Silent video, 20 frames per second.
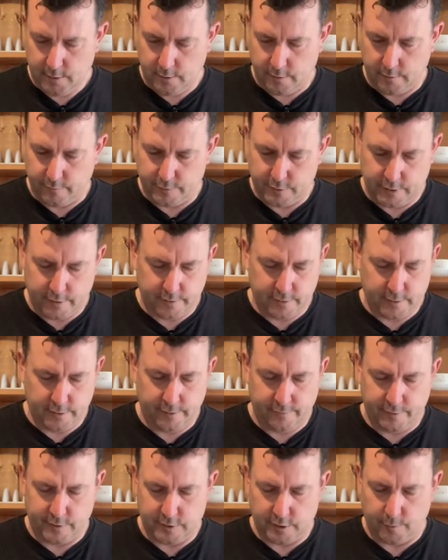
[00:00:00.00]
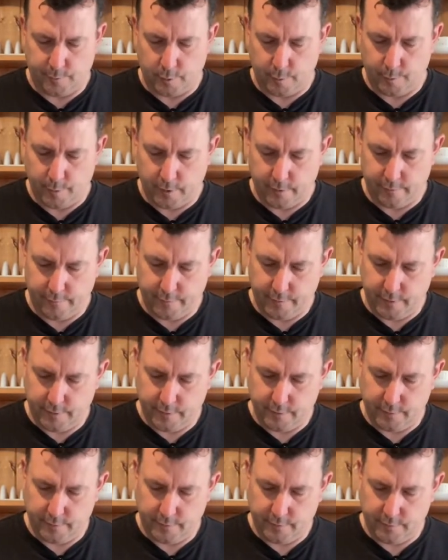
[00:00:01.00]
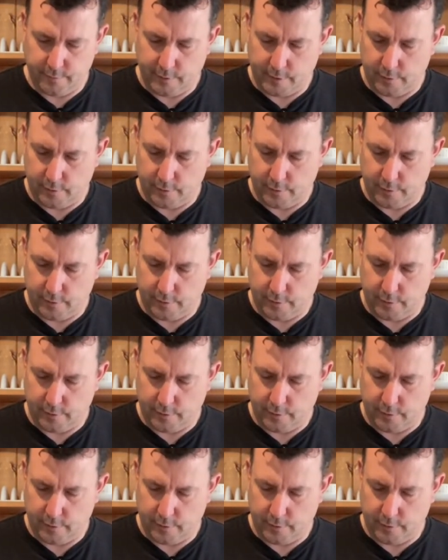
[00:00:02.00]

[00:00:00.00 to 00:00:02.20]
Obviously, if it's up above and